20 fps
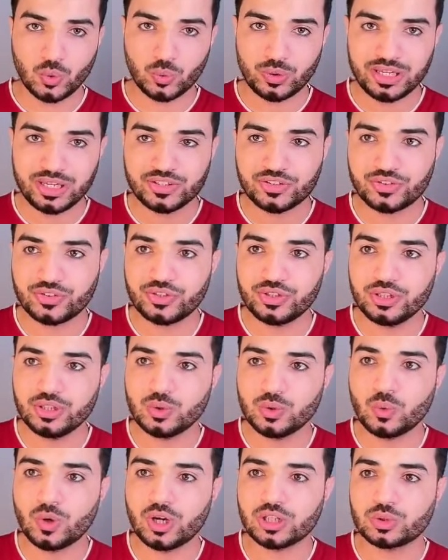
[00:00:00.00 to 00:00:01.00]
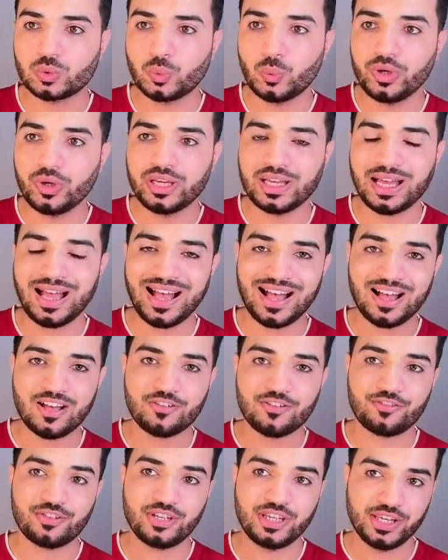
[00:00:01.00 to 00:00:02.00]
let's see what we
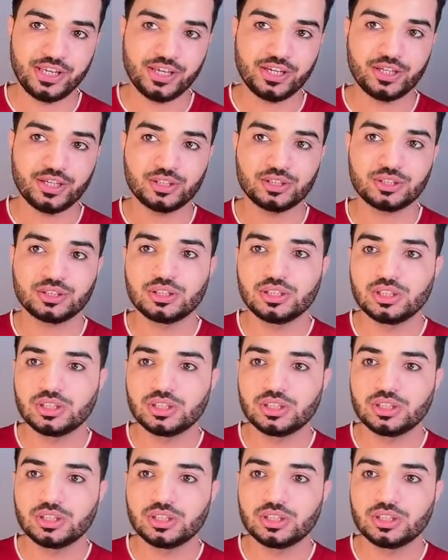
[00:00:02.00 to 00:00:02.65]
have here